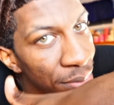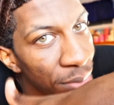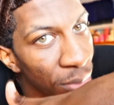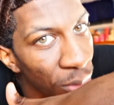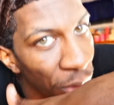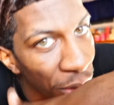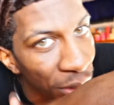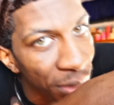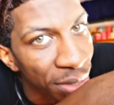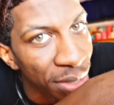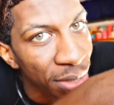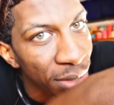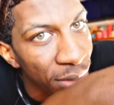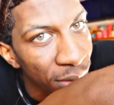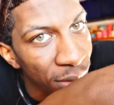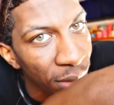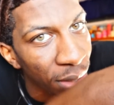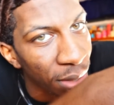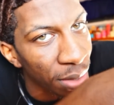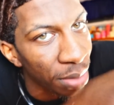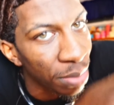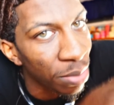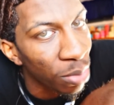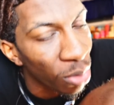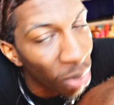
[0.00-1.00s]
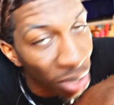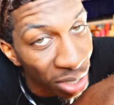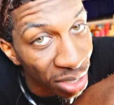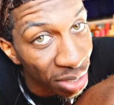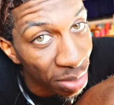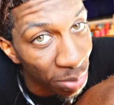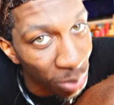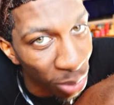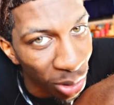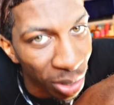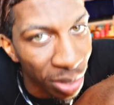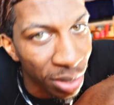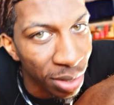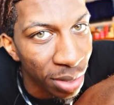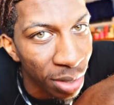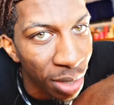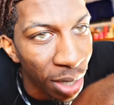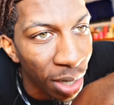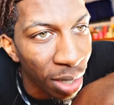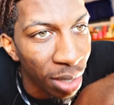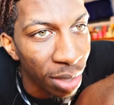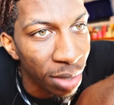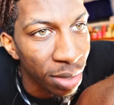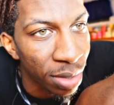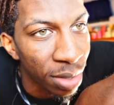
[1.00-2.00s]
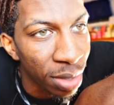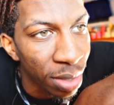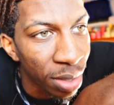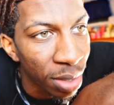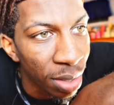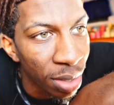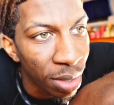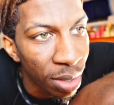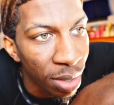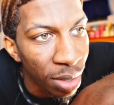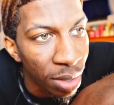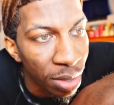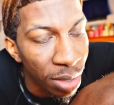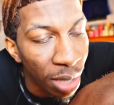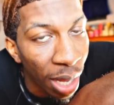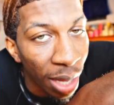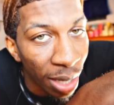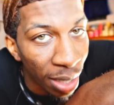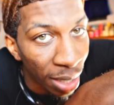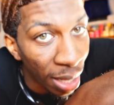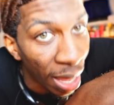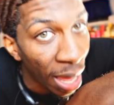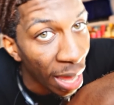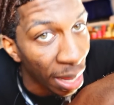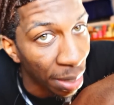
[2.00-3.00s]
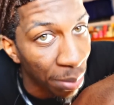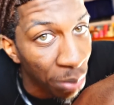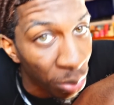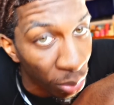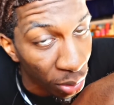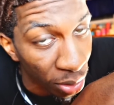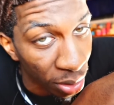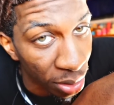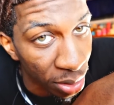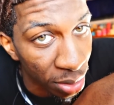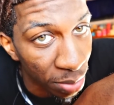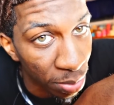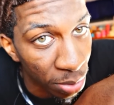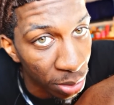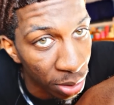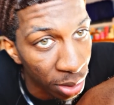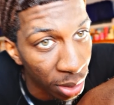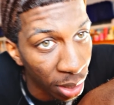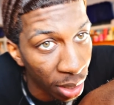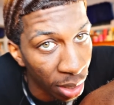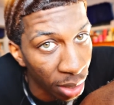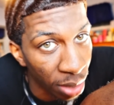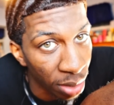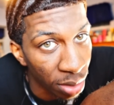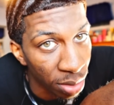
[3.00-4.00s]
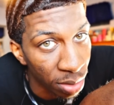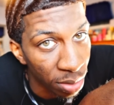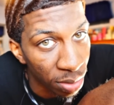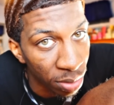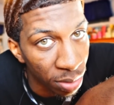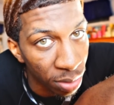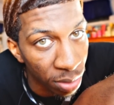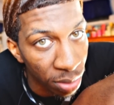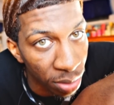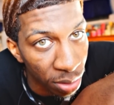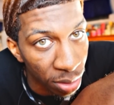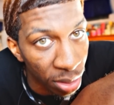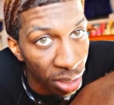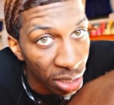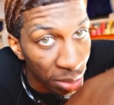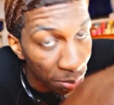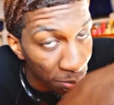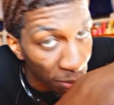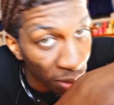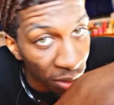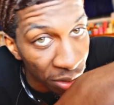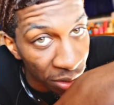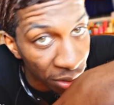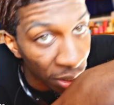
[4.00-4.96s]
brush it. Like, brush it. Not lack brush, but like, this is my